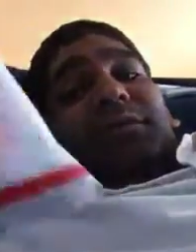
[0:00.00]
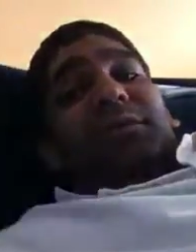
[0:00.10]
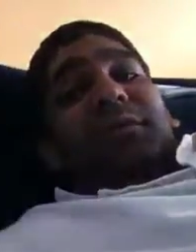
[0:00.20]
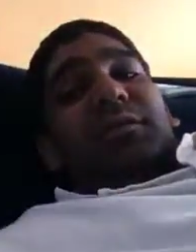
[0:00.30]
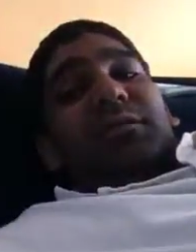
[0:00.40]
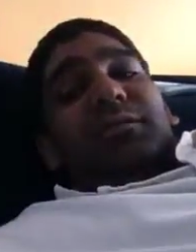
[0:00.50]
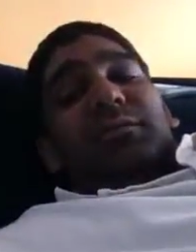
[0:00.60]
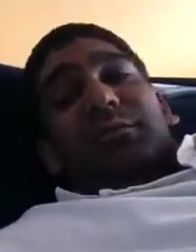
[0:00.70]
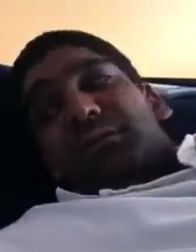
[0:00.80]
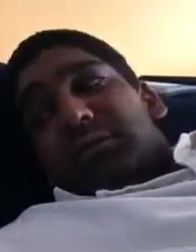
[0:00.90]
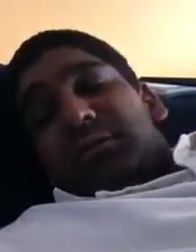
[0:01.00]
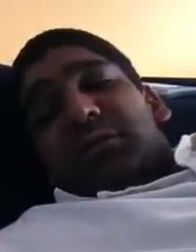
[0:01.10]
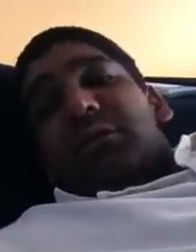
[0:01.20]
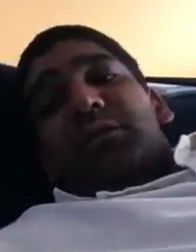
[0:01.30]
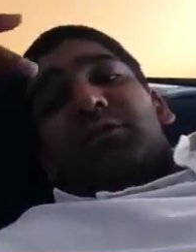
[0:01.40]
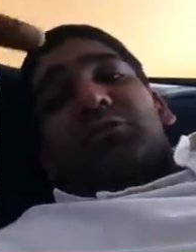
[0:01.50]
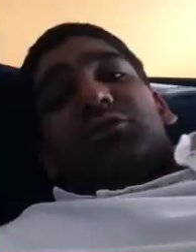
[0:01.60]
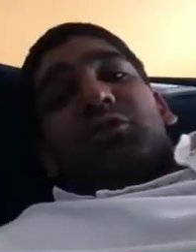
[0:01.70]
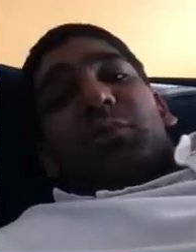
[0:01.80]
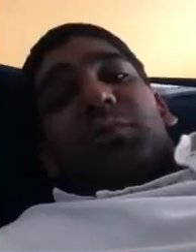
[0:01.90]
here.
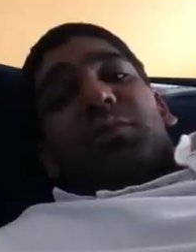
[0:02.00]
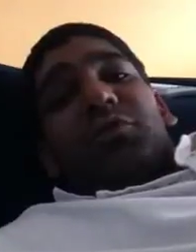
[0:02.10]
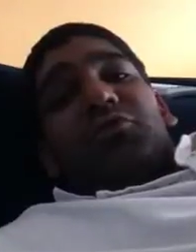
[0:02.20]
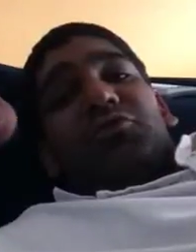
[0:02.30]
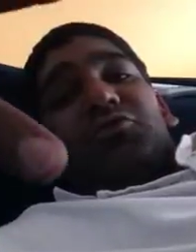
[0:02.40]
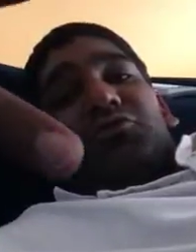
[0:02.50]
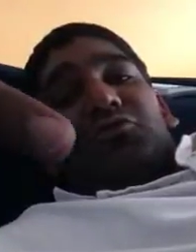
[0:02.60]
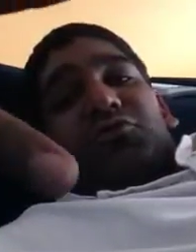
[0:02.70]
So peace.